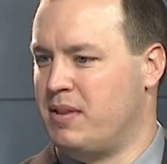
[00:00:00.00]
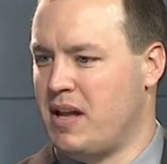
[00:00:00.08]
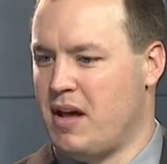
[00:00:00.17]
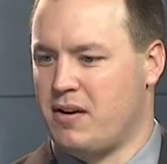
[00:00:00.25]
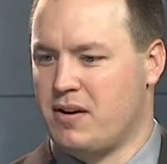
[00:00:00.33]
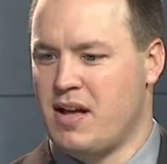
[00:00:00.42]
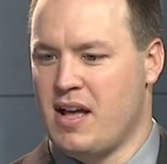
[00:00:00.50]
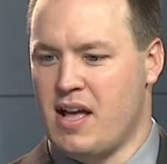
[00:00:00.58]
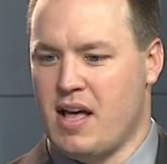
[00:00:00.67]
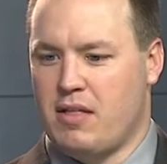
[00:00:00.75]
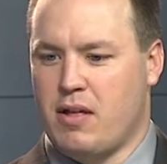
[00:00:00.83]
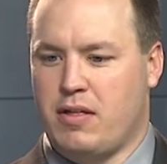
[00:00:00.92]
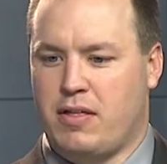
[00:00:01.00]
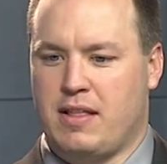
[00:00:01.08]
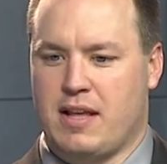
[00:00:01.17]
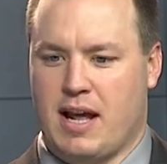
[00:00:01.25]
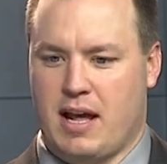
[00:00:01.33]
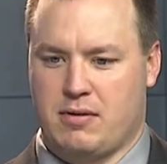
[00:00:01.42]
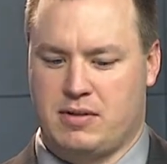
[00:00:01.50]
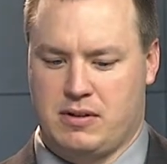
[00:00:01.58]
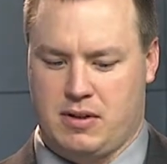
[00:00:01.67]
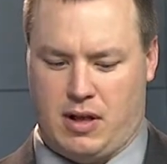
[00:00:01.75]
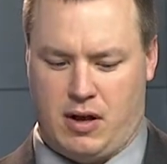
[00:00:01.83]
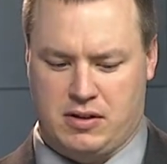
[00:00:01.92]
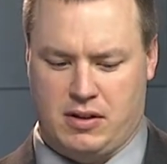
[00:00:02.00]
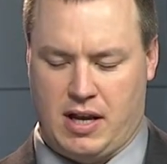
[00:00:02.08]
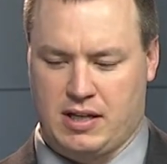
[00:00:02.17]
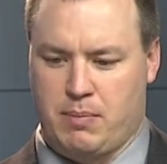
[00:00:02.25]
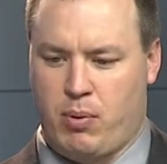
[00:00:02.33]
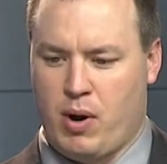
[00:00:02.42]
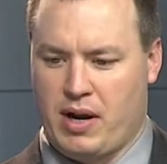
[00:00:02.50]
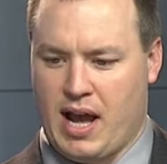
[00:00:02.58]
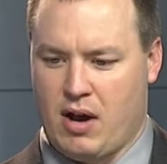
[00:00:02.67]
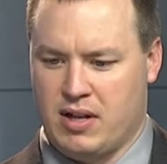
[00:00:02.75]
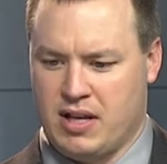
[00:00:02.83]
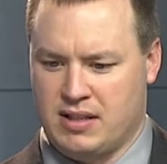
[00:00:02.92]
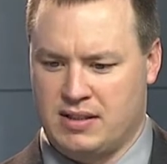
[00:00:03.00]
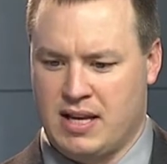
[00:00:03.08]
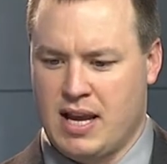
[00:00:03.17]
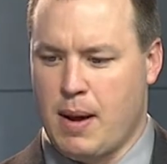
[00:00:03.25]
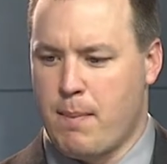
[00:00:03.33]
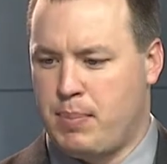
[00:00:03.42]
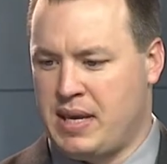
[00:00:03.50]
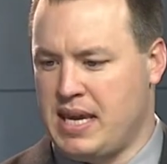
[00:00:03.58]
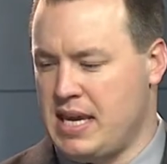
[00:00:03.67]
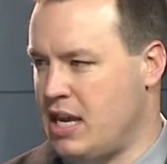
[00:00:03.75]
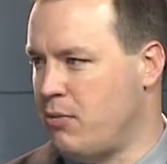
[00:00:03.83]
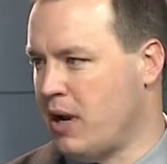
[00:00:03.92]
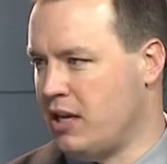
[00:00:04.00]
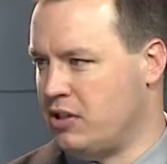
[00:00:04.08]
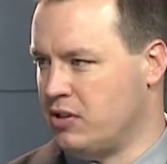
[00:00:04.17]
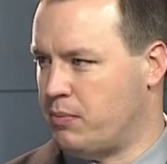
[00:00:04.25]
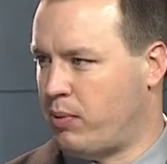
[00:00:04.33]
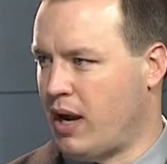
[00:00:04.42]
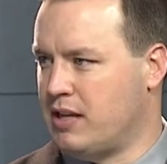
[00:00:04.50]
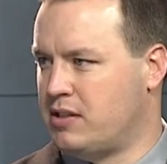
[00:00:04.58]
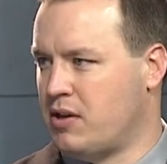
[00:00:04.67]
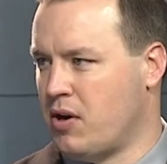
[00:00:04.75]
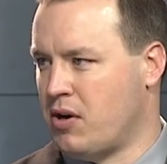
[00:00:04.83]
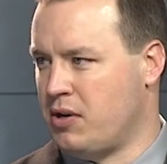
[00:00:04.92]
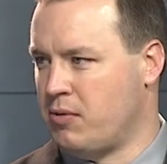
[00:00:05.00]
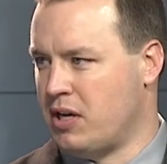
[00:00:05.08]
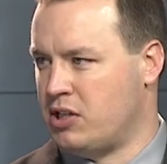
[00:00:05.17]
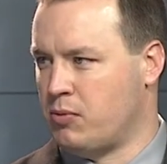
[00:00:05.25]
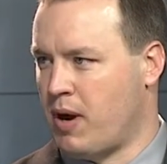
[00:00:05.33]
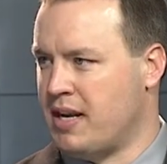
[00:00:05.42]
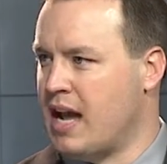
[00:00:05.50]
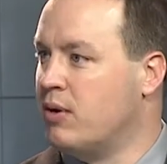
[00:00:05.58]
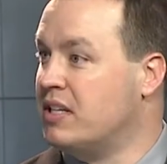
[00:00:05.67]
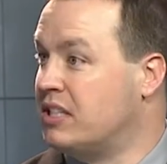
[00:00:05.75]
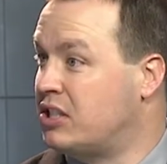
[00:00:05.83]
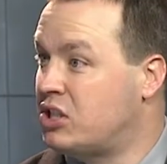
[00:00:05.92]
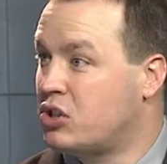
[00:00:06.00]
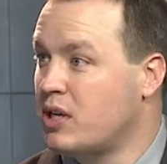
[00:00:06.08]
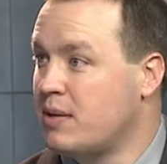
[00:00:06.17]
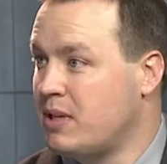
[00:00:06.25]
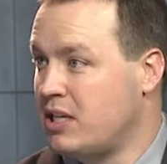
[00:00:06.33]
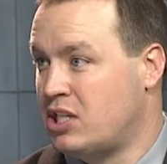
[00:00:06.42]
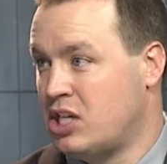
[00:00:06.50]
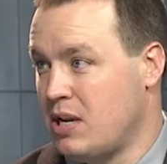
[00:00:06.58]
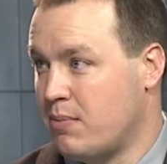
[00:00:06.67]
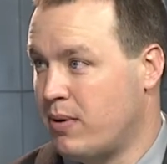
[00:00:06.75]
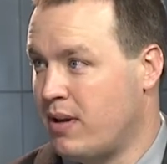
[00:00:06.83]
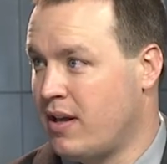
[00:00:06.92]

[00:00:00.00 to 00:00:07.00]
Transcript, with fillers: The other the other thing that I also, also like to point out is PE ratios. The price to earning ratio right now is extremely cheap.